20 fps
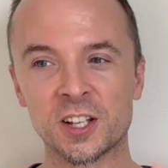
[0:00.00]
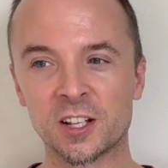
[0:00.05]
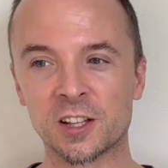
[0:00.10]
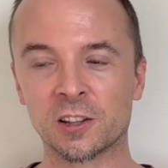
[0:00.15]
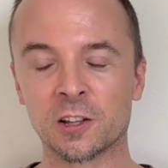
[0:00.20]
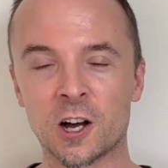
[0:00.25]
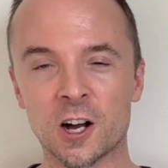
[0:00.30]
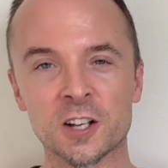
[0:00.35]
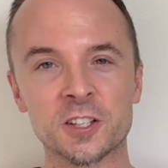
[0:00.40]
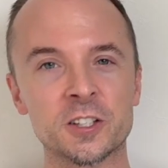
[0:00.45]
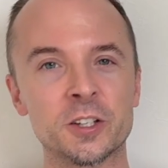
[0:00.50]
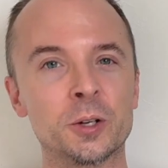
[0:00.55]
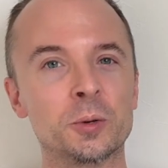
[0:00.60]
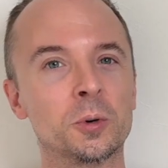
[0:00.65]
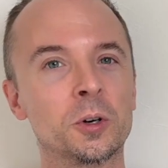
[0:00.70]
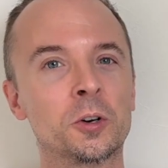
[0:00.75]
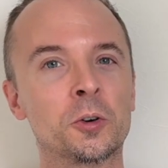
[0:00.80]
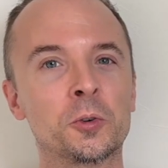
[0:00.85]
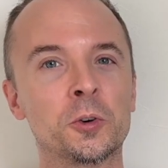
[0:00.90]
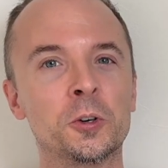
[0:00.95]
It locks
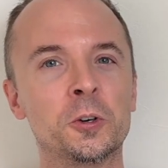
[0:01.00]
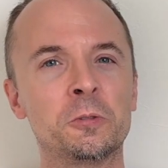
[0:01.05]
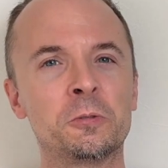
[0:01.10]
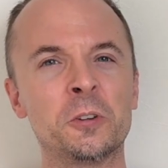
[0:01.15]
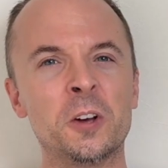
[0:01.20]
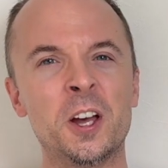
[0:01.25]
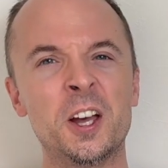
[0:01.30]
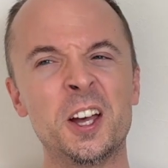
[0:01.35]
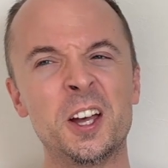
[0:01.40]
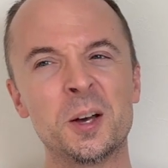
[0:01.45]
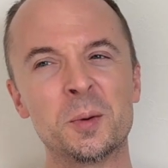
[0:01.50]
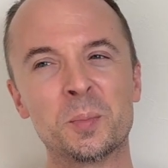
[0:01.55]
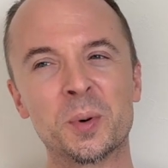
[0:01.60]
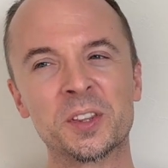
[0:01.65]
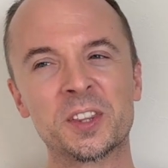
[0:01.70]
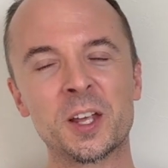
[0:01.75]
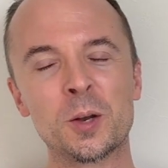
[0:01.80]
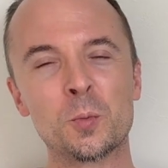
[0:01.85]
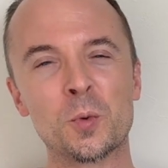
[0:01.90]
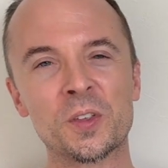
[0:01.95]
into a groove,
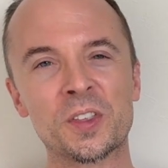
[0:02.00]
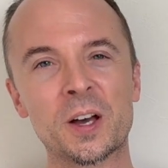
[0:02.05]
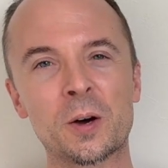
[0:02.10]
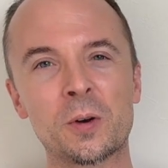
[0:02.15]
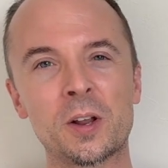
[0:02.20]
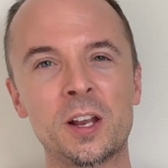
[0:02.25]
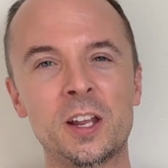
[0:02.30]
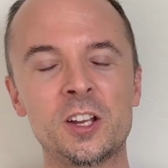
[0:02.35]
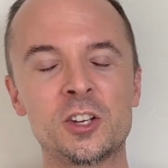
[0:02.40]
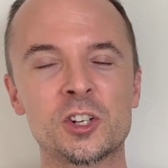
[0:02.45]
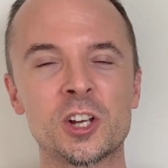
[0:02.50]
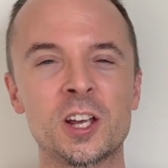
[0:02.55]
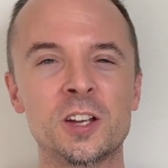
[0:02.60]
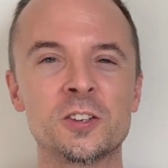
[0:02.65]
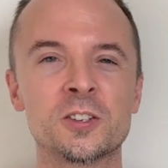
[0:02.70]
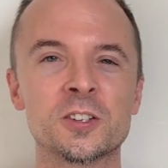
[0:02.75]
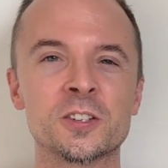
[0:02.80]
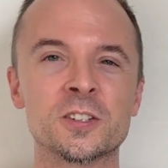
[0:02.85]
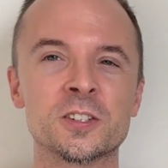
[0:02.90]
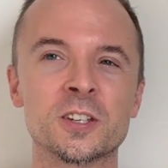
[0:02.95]
but then without any
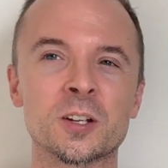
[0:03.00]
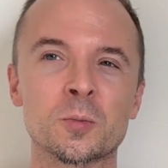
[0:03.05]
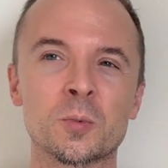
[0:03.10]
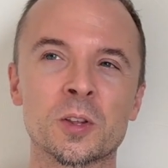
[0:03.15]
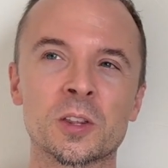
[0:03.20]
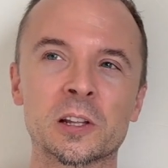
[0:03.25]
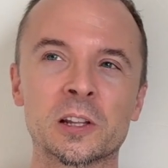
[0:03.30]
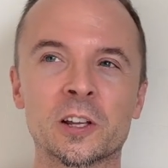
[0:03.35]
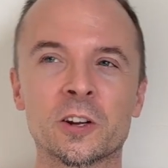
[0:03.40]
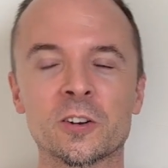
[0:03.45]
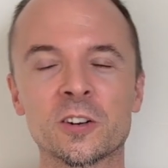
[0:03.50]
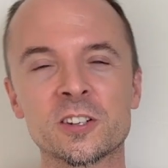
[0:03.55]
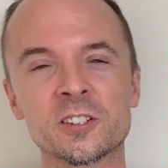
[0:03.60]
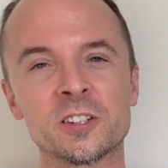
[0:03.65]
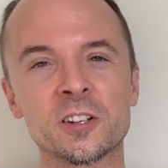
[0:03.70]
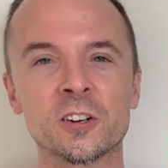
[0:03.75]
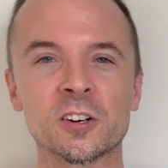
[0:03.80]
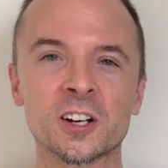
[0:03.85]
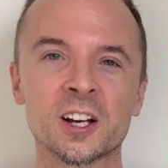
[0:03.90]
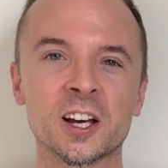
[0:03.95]
changes and with
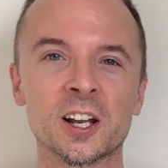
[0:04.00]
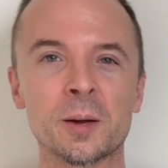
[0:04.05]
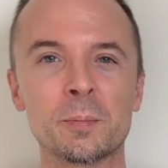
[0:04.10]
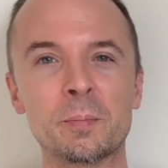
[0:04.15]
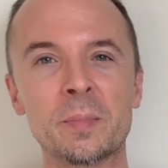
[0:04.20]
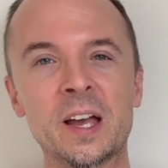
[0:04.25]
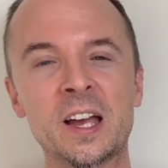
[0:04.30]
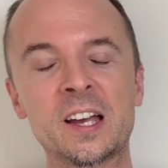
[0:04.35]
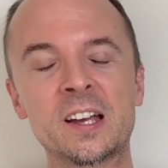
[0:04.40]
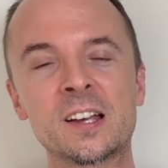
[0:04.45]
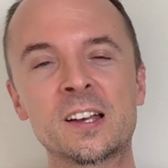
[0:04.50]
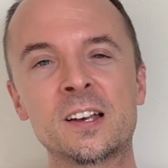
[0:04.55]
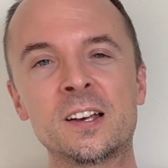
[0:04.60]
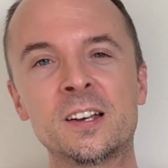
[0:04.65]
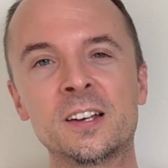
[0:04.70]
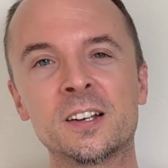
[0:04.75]
lyrics that are kind of meh.